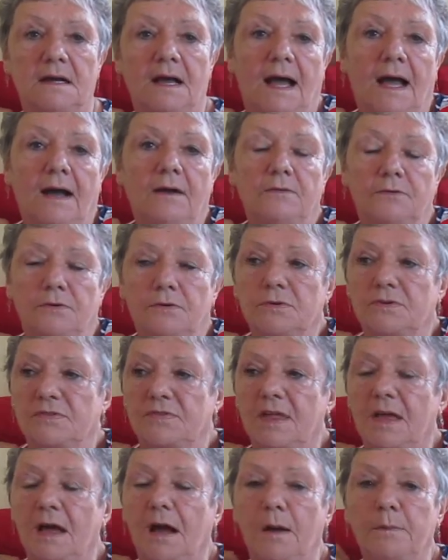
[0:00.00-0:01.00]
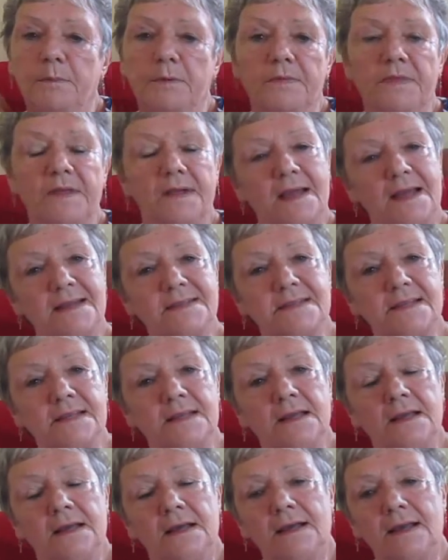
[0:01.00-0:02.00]
how good they are, but they're
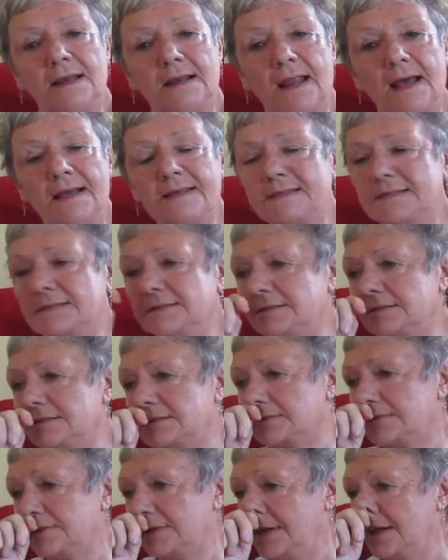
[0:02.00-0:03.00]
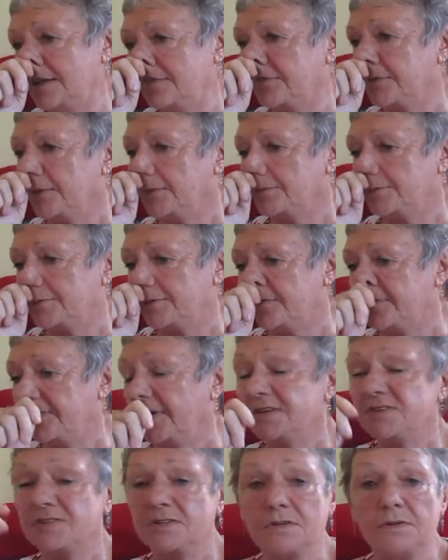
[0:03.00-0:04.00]
getting lessons really from
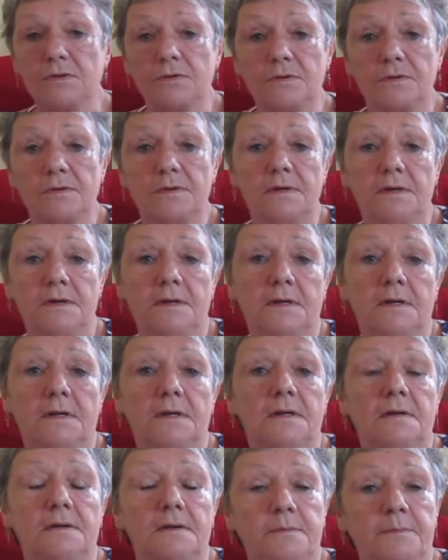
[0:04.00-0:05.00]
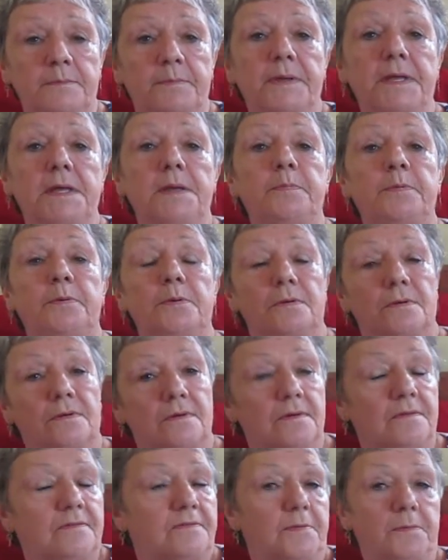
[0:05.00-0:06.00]
professional
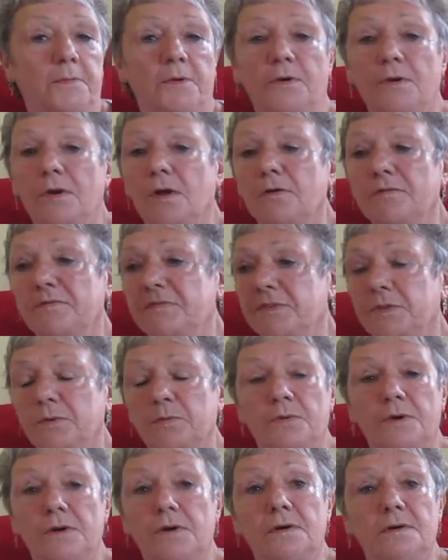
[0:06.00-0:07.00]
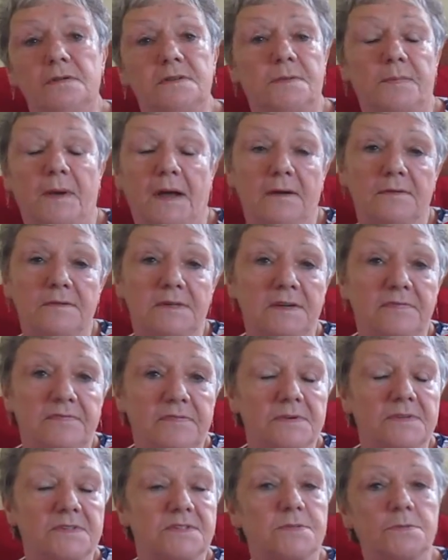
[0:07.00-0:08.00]
people from all over the world about
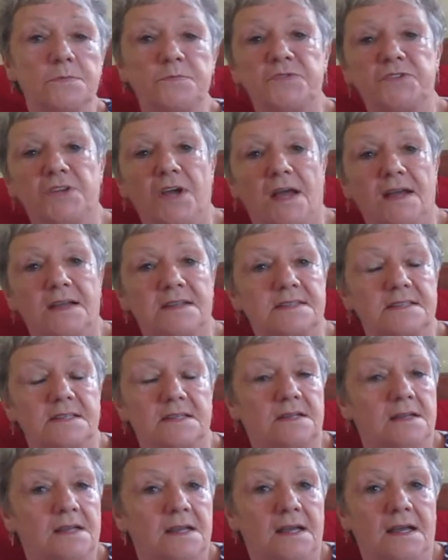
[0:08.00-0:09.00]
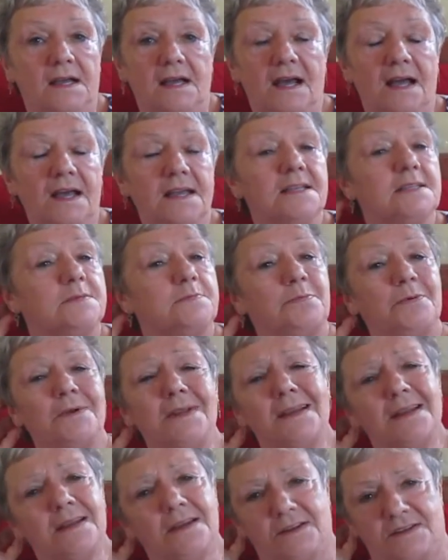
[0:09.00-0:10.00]
different subjects, and it's
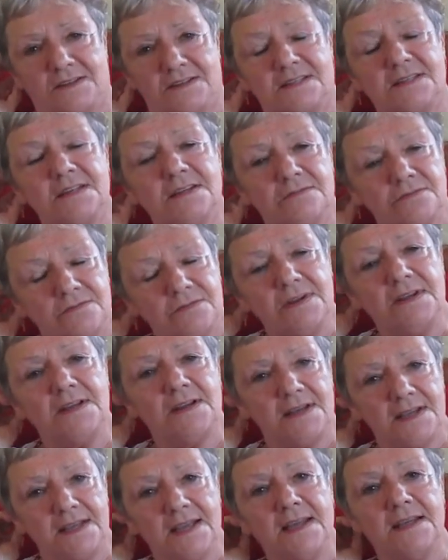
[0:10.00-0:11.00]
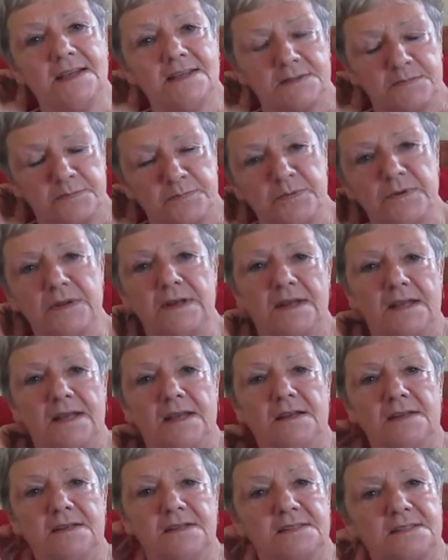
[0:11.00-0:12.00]
brilliant. It really is
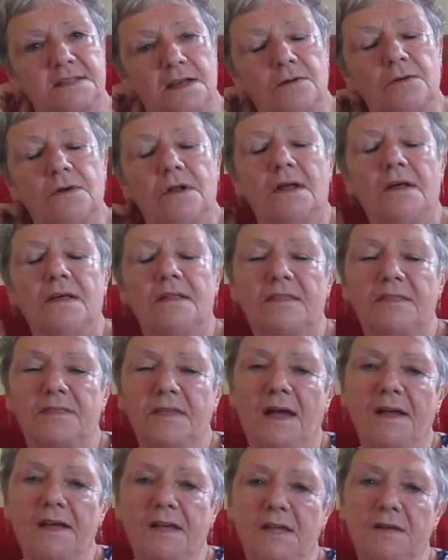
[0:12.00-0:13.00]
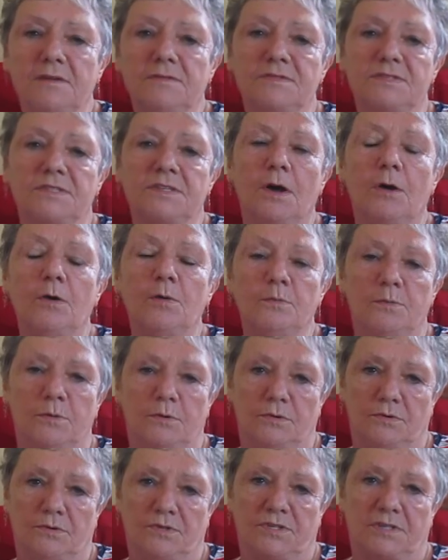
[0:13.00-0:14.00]
brilliant. So thank you so
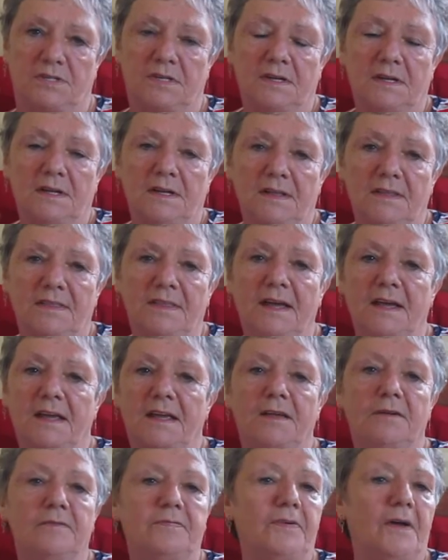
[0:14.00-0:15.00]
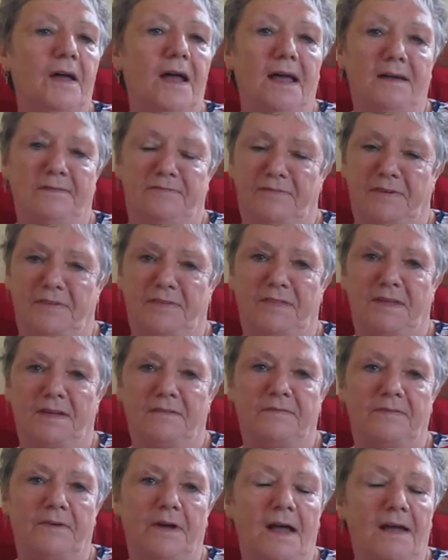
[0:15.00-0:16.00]
much. Thank you for
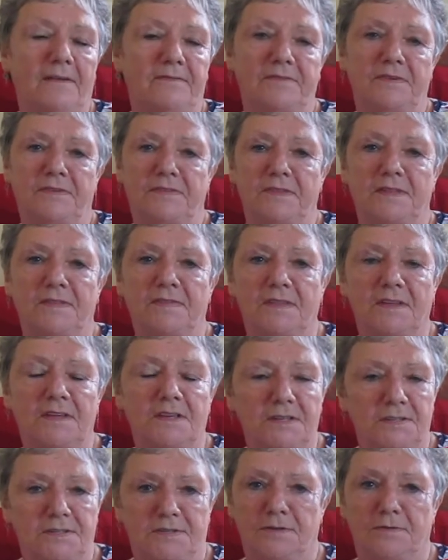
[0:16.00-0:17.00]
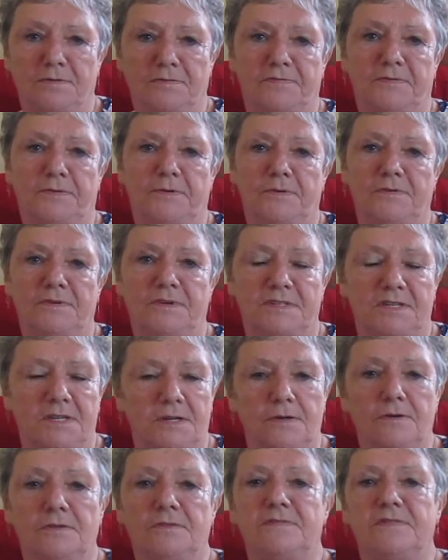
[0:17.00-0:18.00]
everything that you do for us,
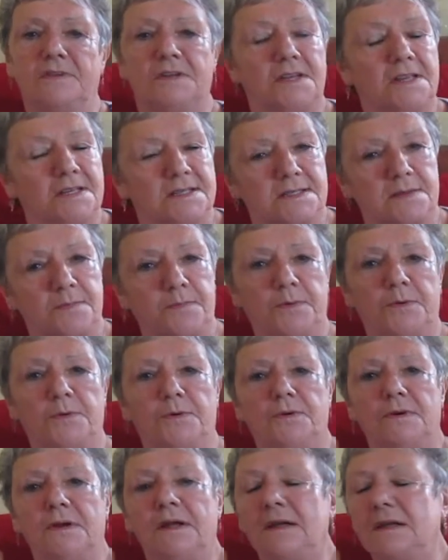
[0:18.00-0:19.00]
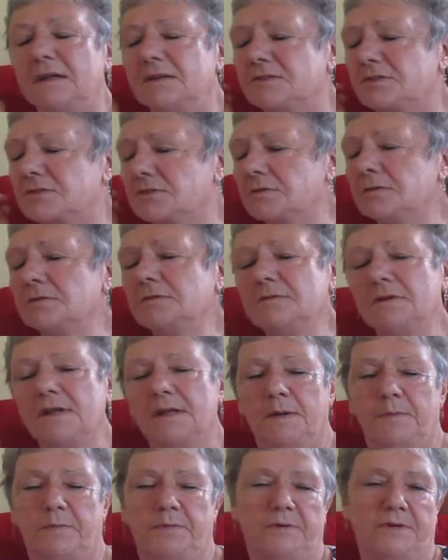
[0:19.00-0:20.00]
your love and your support.
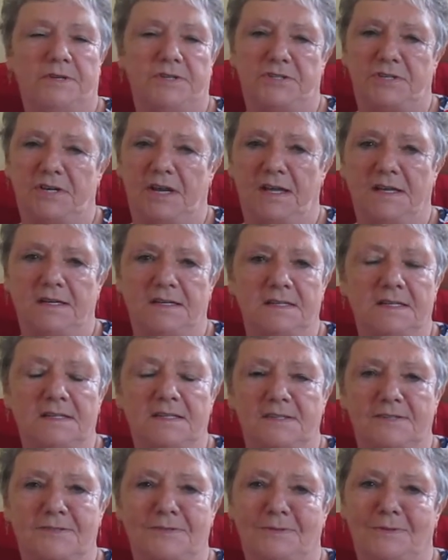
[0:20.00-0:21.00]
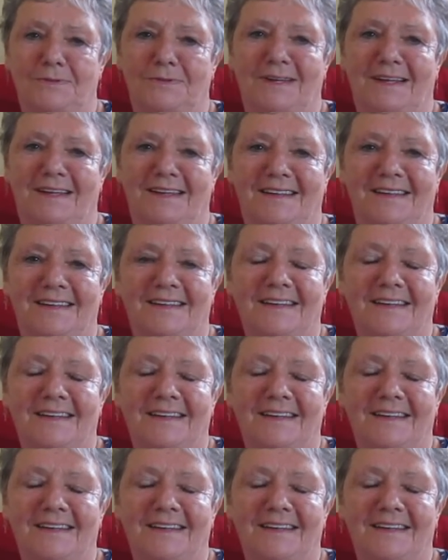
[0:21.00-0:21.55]
Truly appreciated, truly.